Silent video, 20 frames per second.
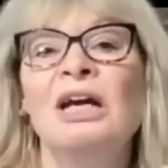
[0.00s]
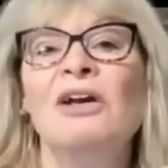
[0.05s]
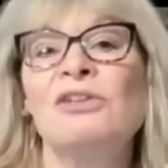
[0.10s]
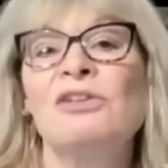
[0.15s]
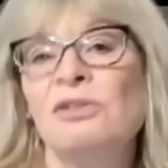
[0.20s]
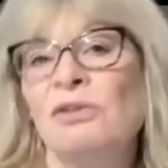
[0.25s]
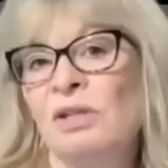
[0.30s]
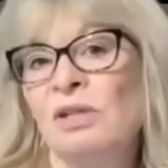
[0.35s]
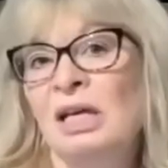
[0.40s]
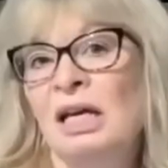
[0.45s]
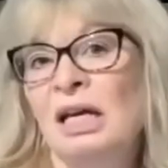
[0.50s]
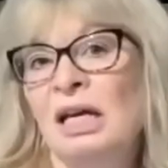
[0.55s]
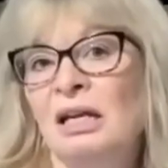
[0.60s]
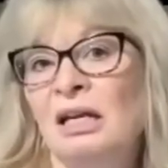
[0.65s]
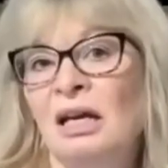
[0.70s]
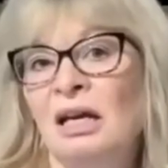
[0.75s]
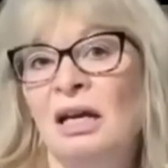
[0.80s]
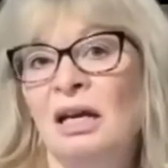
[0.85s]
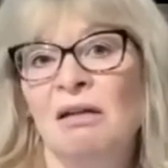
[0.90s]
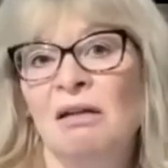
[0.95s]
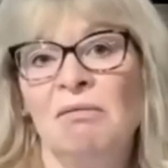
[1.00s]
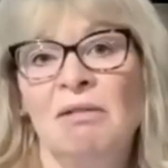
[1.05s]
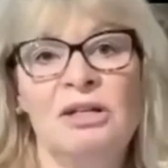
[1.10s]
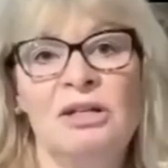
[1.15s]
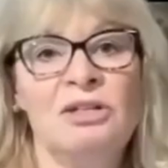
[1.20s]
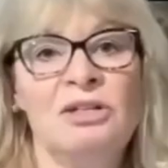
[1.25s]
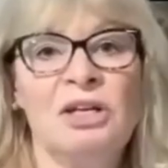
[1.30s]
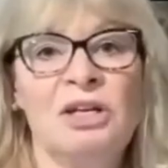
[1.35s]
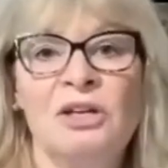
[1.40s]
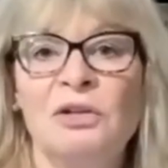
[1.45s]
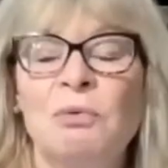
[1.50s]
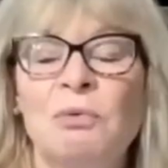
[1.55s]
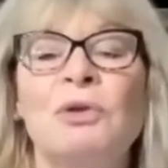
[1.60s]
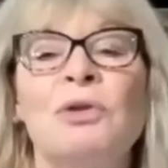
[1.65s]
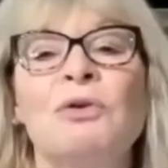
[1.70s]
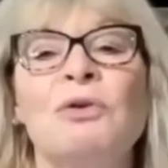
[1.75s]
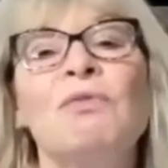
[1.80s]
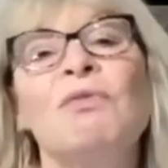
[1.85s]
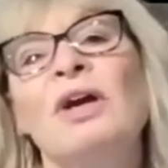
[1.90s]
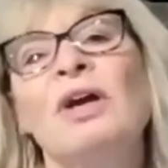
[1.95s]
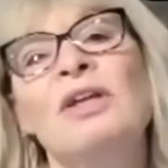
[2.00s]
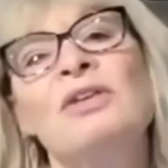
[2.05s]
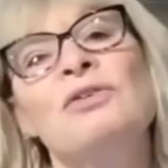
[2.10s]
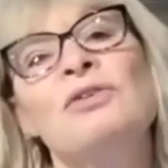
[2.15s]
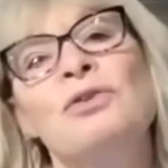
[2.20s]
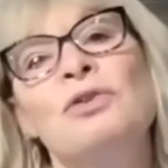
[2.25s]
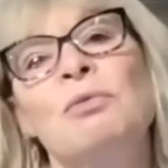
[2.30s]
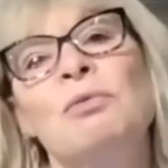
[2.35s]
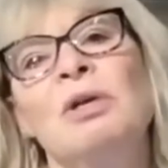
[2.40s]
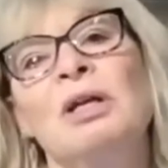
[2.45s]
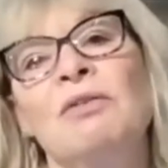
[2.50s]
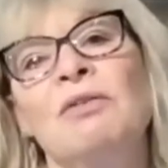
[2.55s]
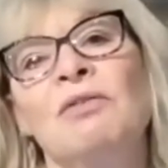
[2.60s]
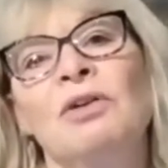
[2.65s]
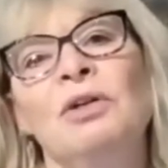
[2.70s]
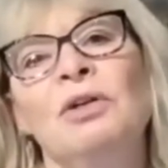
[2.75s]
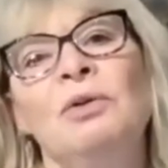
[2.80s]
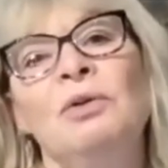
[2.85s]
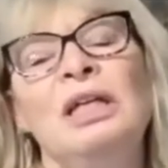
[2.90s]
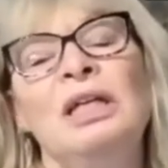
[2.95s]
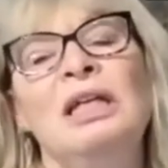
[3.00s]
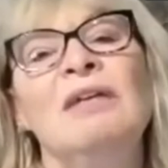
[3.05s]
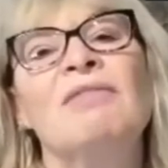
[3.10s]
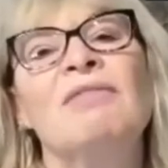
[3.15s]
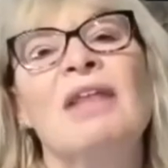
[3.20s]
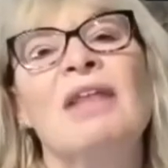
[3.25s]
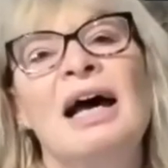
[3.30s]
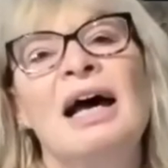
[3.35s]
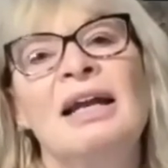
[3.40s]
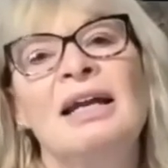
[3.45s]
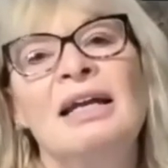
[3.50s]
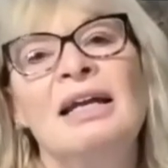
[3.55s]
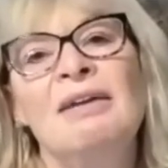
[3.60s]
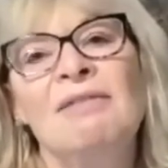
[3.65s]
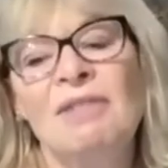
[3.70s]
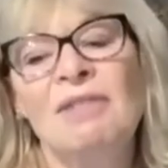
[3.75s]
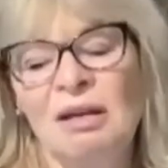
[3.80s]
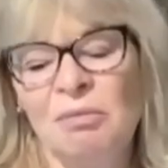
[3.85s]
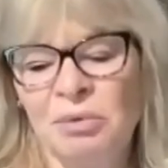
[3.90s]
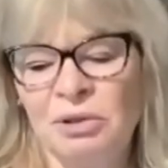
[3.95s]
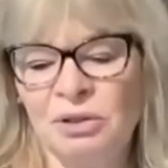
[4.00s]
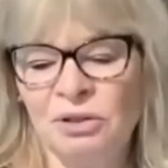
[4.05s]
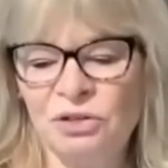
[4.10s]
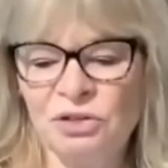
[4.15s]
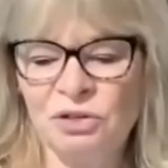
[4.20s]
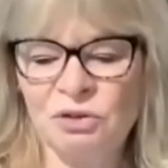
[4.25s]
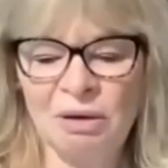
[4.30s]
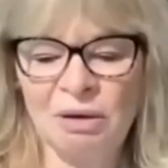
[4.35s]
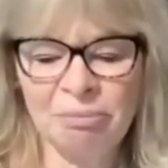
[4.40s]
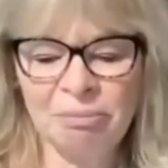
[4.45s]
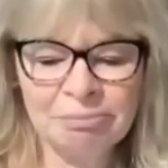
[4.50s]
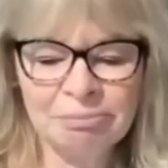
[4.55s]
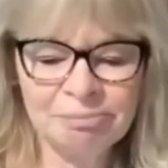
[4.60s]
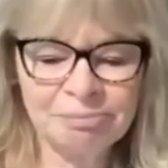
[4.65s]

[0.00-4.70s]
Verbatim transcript: So then get together with your friends or do whatever you need if that if that builds you up.